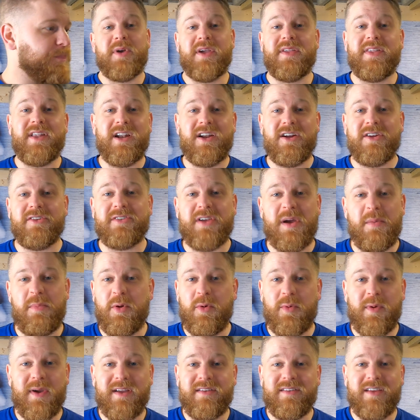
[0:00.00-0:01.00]
But in the last
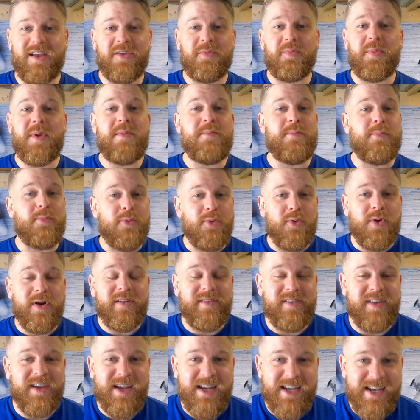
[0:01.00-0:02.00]
couple of weeks it's been
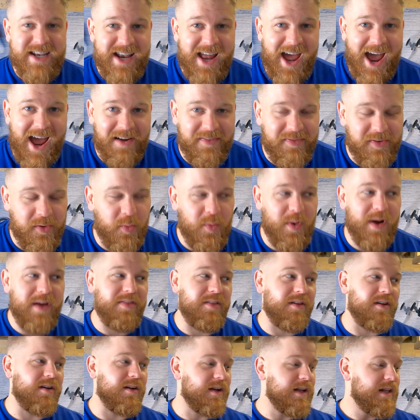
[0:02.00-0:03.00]
pretty naff
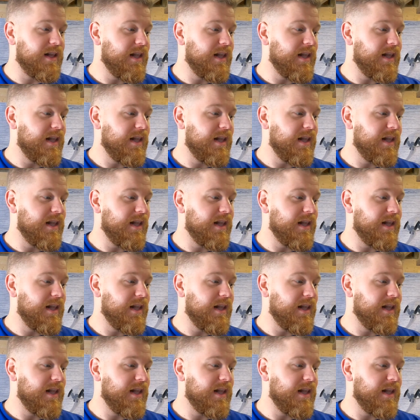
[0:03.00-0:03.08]
weather.